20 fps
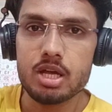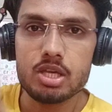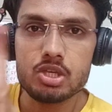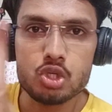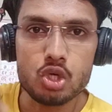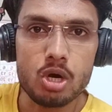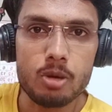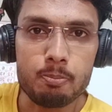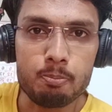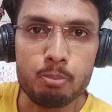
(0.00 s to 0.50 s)

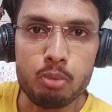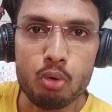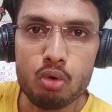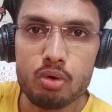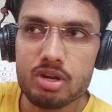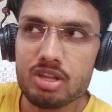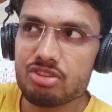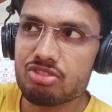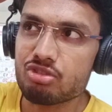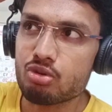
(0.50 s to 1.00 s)
your
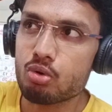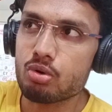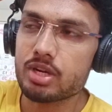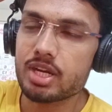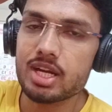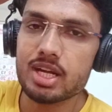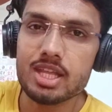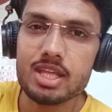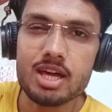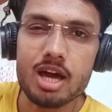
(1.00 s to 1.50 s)
bone is
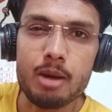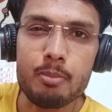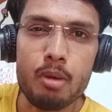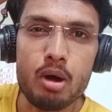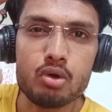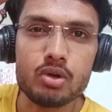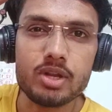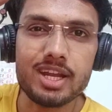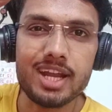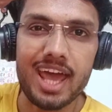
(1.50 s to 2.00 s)
rotating
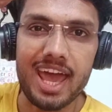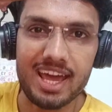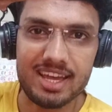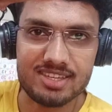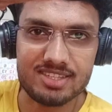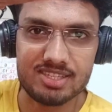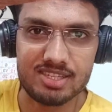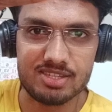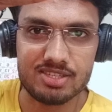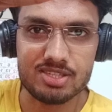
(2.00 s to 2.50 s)
about an
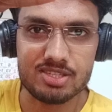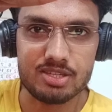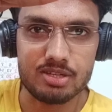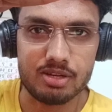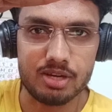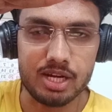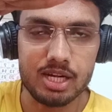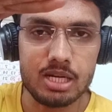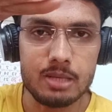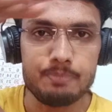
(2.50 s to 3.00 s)
axis,
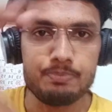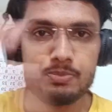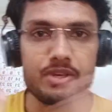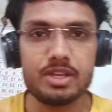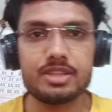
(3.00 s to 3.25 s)
right?